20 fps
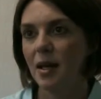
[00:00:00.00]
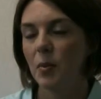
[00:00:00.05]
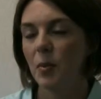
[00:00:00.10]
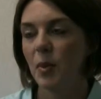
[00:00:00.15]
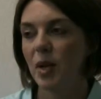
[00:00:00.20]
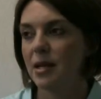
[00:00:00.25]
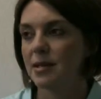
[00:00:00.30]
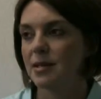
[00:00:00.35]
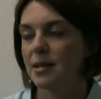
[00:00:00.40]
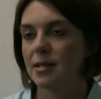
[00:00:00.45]

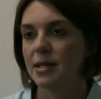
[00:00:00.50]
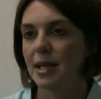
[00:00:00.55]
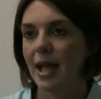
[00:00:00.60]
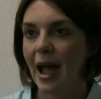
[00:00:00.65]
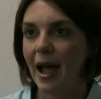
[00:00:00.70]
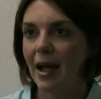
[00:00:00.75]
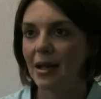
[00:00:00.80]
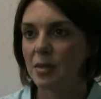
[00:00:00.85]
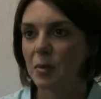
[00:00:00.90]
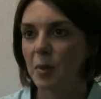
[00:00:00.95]
but as a
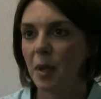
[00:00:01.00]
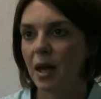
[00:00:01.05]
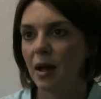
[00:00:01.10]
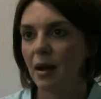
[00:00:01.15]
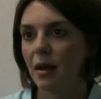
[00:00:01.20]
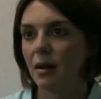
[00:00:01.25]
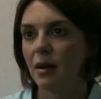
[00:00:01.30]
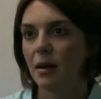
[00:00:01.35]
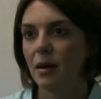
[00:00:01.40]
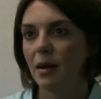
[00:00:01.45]

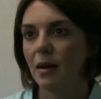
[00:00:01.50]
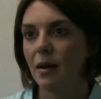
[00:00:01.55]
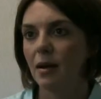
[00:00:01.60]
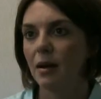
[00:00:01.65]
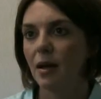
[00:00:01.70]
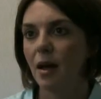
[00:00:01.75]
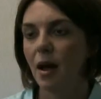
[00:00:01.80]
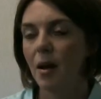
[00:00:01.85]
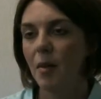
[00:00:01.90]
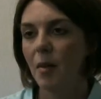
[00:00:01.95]
taxpayer,
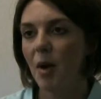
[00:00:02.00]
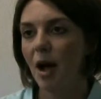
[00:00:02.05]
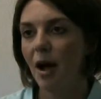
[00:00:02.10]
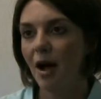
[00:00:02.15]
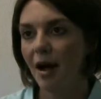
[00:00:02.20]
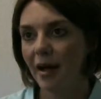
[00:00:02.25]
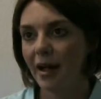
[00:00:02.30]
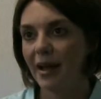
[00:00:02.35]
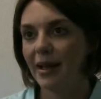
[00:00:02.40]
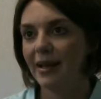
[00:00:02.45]
come
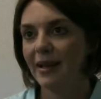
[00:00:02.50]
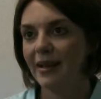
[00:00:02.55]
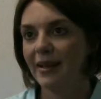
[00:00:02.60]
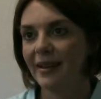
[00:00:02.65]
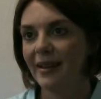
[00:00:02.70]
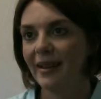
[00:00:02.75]
on.